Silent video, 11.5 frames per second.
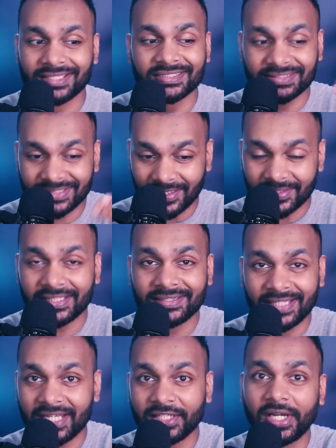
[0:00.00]
The study
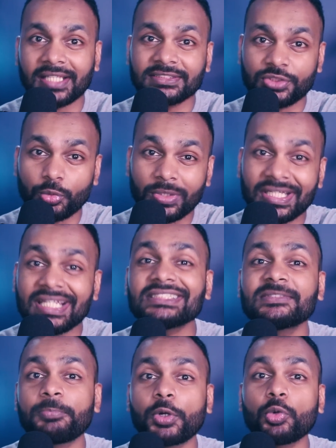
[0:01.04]
then tries to
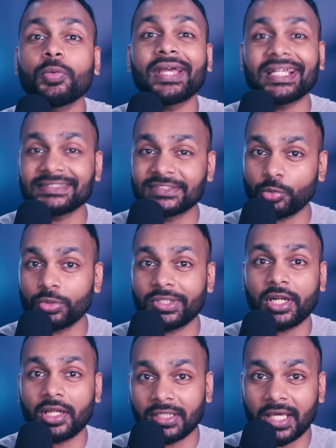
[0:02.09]
disprove its own null